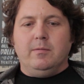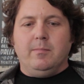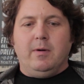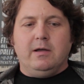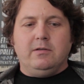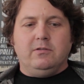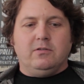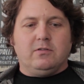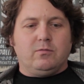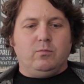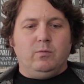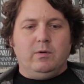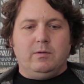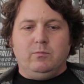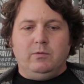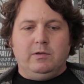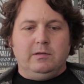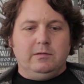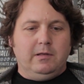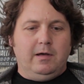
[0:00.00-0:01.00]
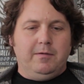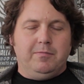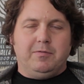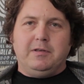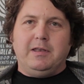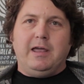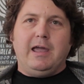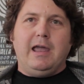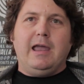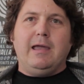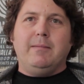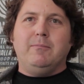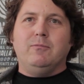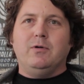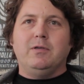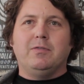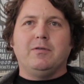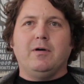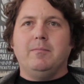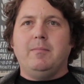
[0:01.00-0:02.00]
of mine just went, we loved the name.
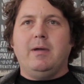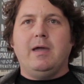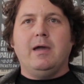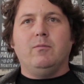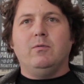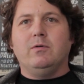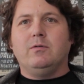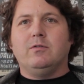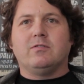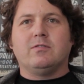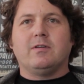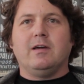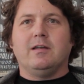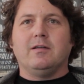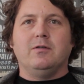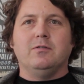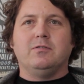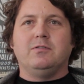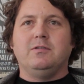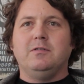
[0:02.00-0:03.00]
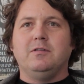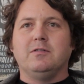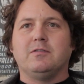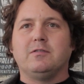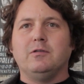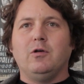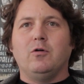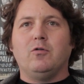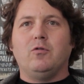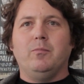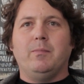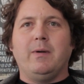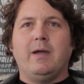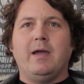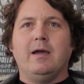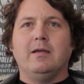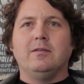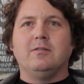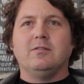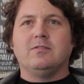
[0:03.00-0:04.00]
We thought, man, we just got to go see this local
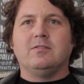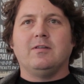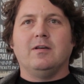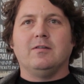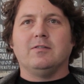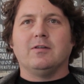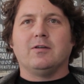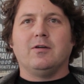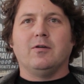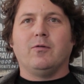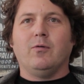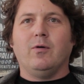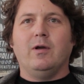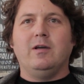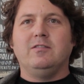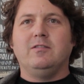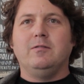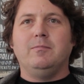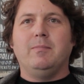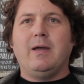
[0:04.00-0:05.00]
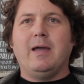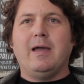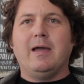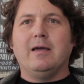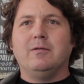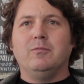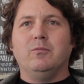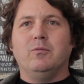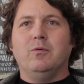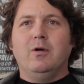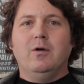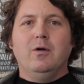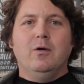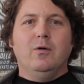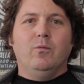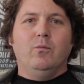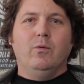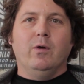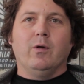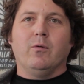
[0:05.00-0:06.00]
band. Just sounds like a crazy band. And
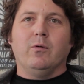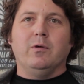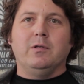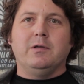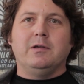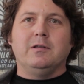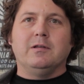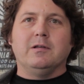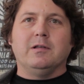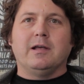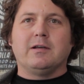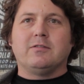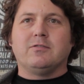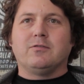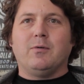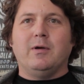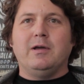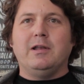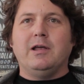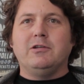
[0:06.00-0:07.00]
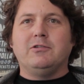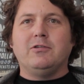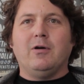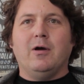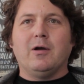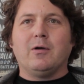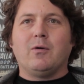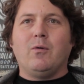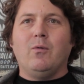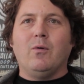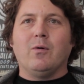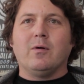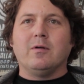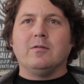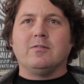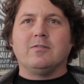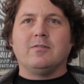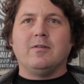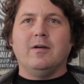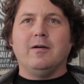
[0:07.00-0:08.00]
we were really into like straight edge hardcore
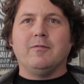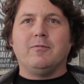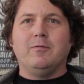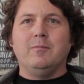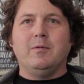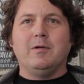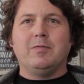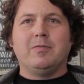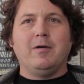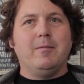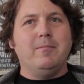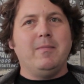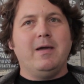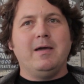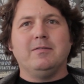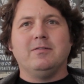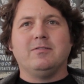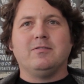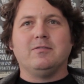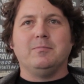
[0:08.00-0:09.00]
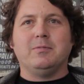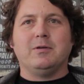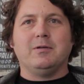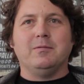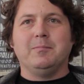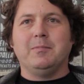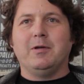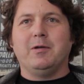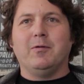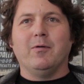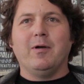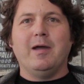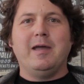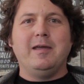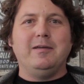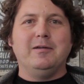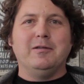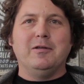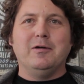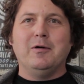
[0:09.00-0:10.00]
and stuff, and we thought, man, this is gonna be
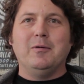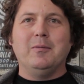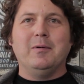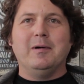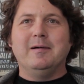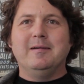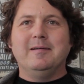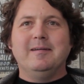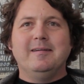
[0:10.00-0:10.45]
great, you know.